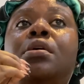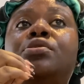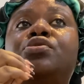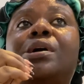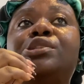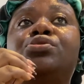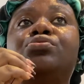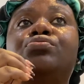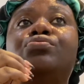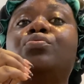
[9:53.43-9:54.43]
try
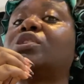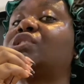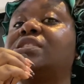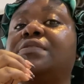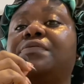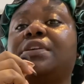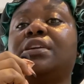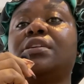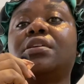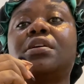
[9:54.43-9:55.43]
to watch
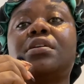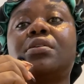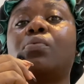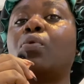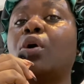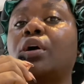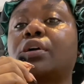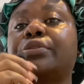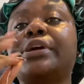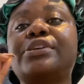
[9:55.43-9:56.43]
TV,
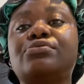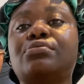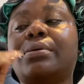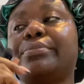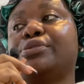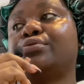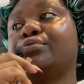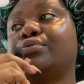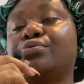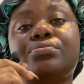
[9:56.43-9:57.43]
work. You guys know I'm
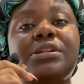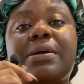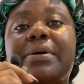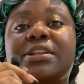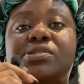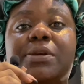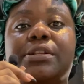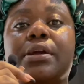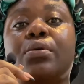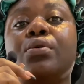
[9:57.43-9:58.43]
into social media
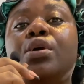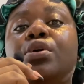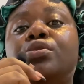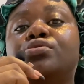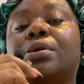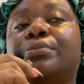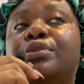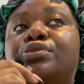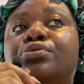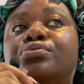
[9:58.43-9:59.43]
management now. So I'm
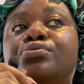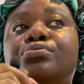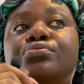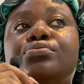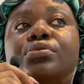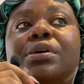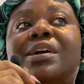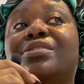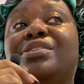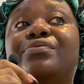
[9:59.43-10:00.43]
going to do,
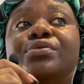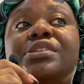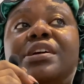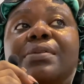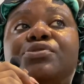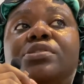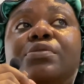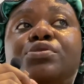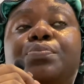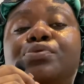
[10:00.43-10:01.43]
I already wrote a caption that
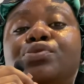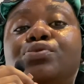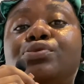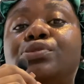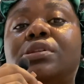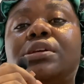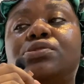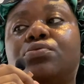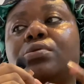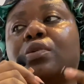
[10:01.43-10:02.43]
I was supposed to do today.
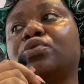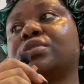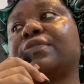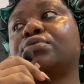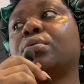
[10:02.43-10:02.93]
So I'll just have to